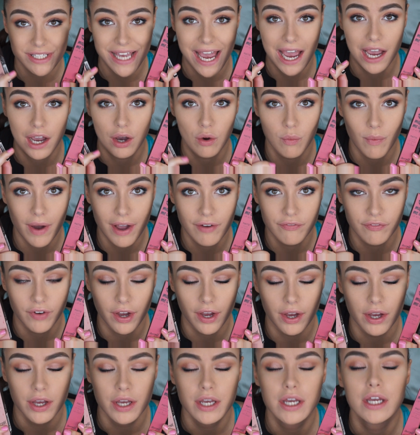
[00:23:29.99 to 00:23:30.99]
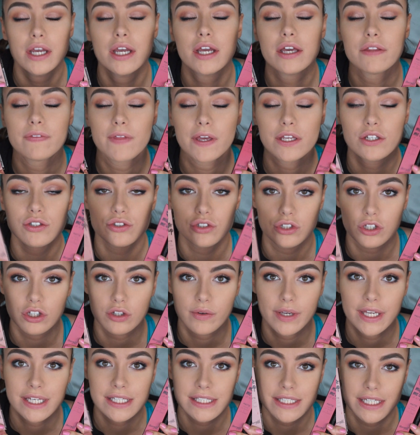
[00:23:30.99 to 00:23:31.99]
However, they
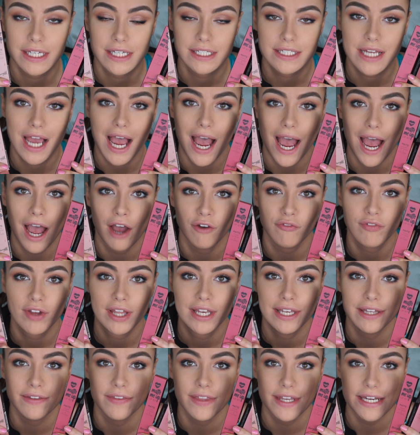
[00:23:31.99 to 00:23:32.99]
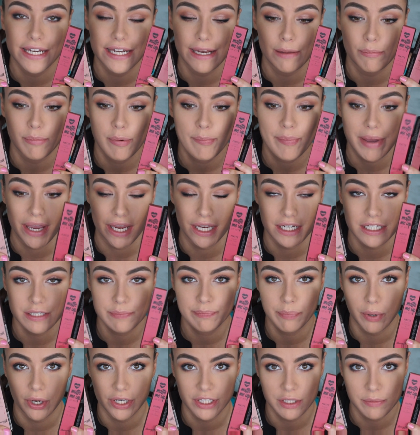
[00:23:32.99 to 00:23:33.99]
do indeed have the lip paint
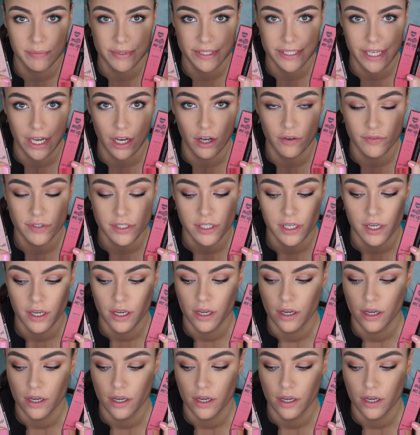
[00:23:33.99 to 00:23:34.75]
by themselves.